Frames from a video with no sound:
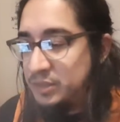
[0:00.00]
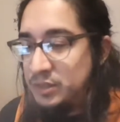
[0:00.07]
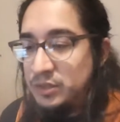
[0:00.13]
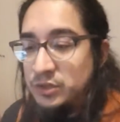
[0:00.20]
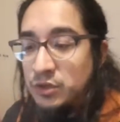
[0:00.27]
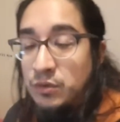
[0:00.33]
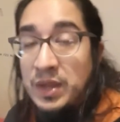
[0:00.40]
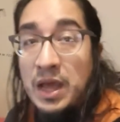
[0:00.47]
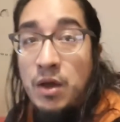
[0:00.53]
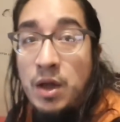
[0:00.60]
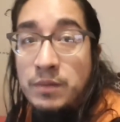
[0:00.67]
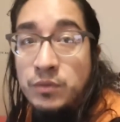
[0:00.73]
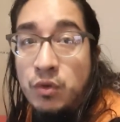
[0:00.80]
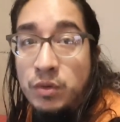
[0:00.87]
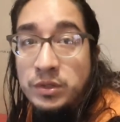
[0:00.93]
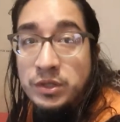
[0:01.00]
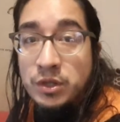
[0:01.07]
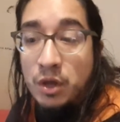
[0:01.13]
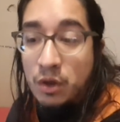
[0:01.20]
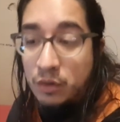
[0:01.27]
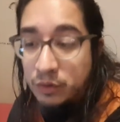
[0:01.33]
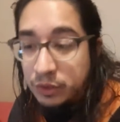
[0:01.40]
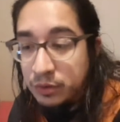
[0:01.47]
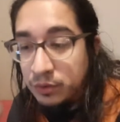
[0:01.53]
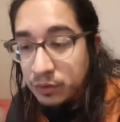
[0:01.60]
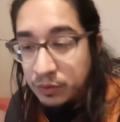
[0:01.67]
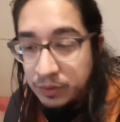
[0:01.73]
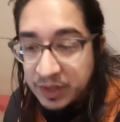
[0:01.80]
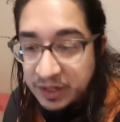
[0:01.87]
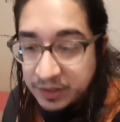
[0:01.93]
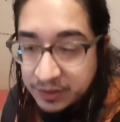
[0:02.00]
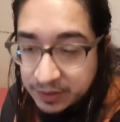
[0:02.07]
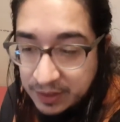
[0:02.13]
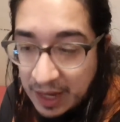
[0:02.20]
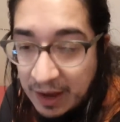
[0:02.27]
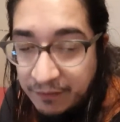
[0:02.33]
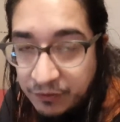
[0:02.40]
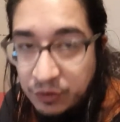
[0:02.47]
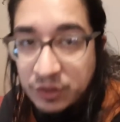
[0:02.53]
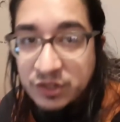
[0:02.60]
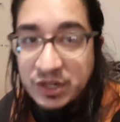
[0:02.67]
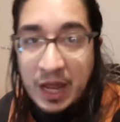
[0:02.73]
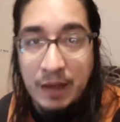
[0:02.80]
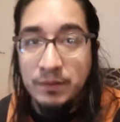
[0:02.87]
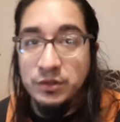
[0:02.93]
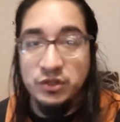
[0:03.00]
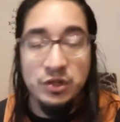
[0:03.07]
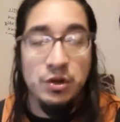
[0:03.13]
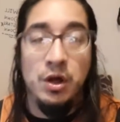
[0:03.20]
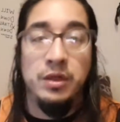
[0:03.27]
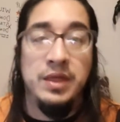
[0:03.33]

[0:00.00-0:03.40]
So now I'm going to go through this, after establishing